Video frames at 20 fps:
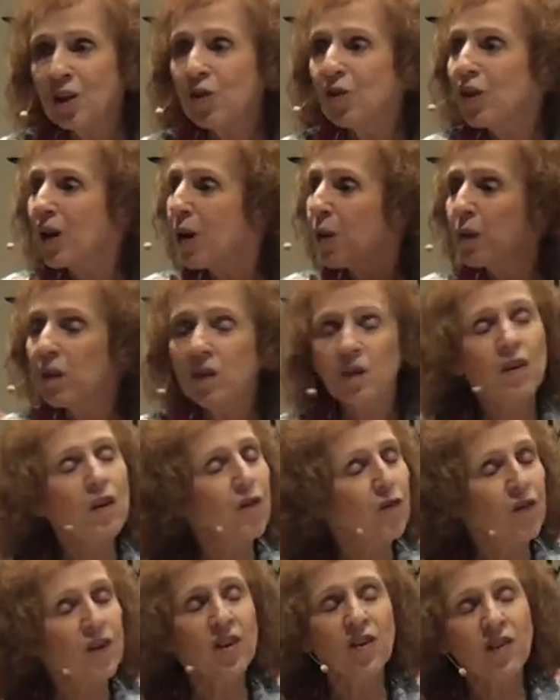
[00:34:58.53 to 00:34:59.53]
you thought was so
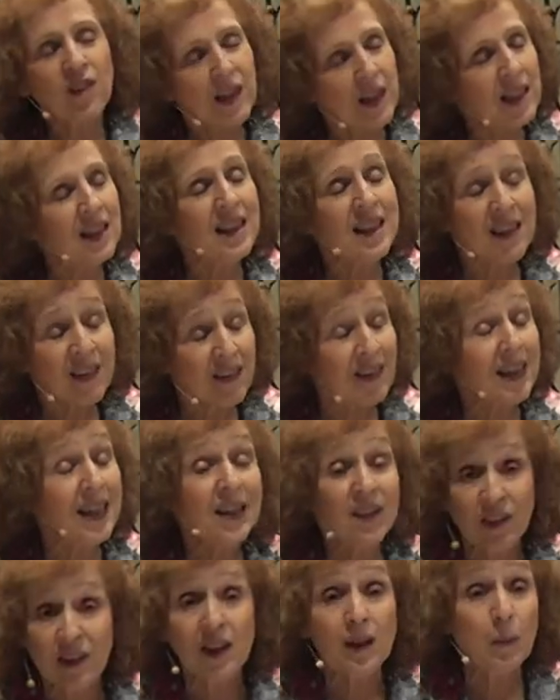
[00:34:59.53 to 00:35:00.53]
fierce that it, this
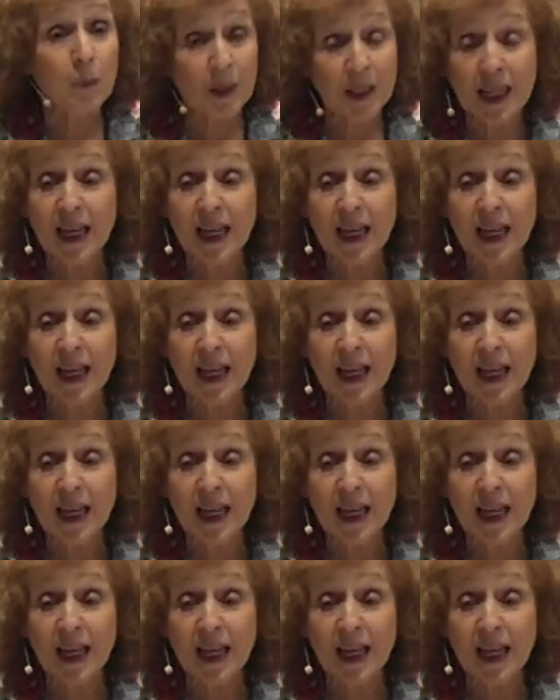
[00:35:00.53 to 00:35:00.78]
is going to be